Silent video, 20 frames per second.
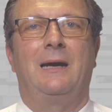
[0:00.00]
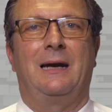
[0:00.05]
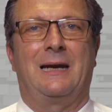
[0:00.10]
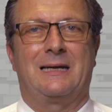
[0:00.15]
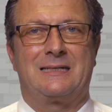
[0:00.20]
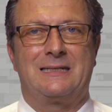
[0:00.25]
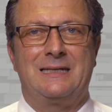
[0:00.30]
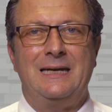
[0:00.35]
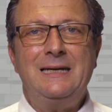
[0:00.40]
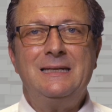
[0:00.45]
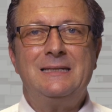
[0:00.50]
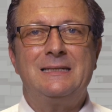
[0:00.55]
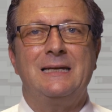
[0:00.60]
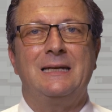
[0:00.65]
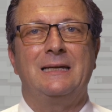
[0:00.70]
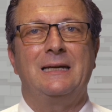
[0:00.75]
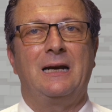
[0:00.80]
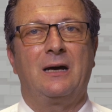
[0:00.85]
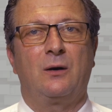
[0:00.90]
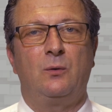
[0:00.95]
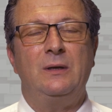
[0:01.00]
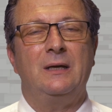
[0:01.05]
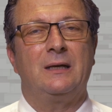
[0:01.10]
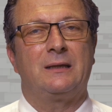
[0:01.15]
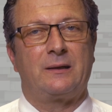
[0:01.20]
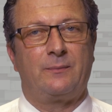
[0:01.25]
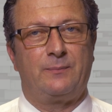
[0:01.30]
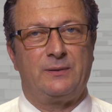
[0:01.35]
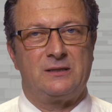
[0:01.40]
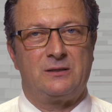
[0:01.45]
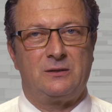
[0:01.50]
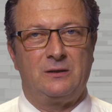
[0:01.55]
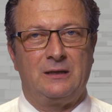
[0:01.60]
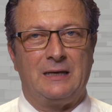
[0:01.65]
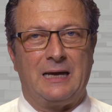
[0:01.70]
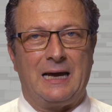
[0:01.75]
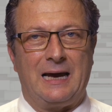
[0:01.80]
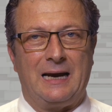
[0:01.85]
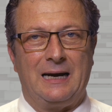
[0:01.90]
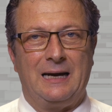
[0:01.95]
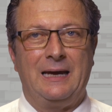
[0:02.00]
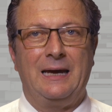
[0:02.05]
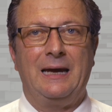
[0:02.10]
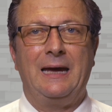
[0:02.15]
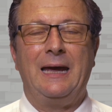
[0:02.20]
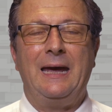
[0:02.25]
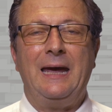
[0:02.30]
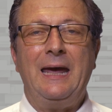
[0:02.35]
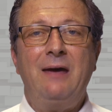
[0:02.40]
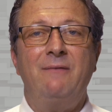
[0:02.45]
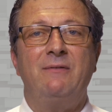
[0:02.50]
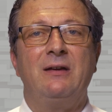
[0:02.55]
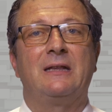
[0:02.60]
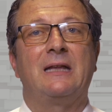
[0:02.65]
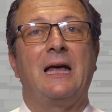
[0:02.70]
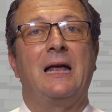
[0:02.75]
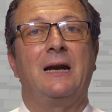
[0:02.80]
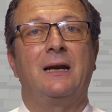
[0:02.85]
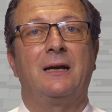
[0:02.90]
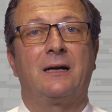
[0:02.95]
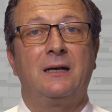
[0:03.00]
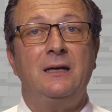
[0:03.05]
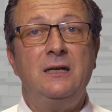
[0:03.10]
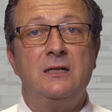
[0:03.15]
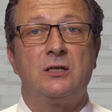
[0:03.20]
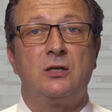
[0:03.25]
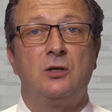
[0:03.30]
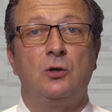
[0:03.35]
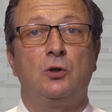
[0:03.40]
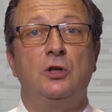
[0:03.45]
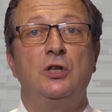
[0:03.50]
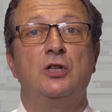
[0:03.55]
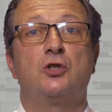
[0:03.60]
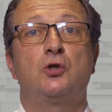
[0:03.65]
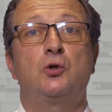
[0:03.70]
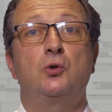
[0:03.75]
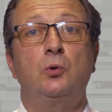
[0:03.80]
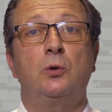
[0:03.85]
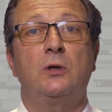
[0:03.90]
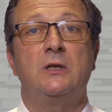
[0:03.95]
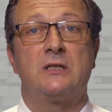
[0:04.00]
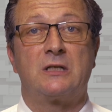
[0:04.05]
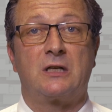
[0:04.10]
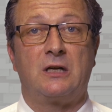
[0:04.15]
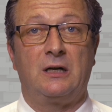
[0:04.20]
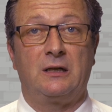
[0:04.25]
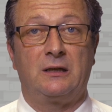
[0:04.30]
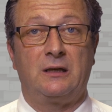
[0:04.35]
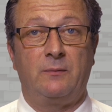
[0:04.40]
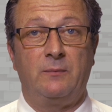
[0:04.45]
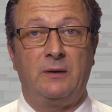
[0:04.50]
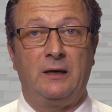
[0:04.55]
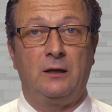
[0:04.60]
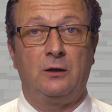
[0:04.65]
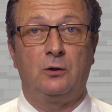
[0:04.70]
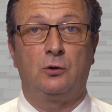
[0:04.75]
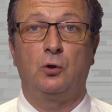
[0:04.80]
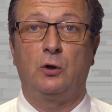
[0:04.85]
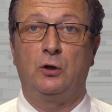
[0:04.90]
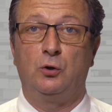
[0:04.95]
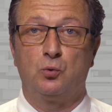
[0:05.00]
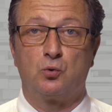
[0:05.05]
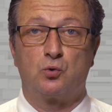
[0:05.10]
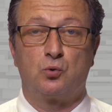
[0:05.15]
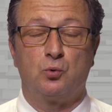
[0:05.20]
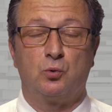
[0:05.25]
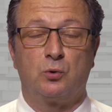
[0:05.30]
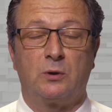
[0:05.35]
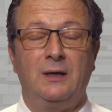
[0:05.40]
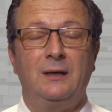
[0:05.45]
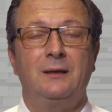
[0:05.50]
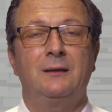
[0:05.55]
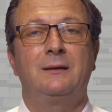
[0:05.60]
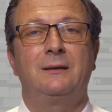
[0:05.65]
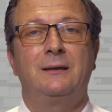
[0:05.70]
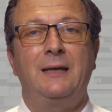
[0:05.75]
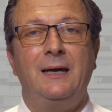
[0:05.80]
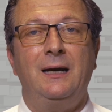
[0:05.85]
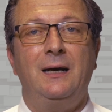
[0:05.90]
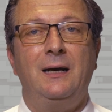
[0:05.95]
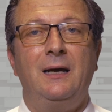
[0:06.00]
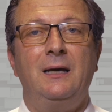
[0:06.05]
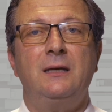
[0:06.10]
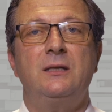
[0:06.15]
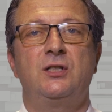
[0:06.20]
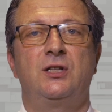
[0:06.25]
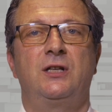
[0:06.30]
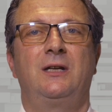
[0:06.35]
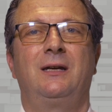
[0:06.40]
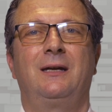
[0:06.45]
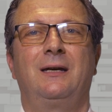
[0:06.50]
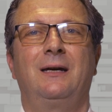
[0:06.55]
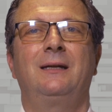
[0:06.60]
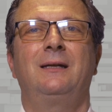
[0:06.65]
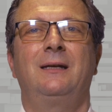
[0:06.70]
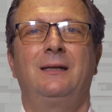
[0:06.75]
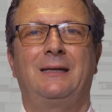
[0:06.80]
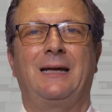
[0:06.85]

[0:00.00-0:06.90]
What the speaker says: The absence of the trapezoidal guide does away with the risk of overheating and wear and tear to the timing belt.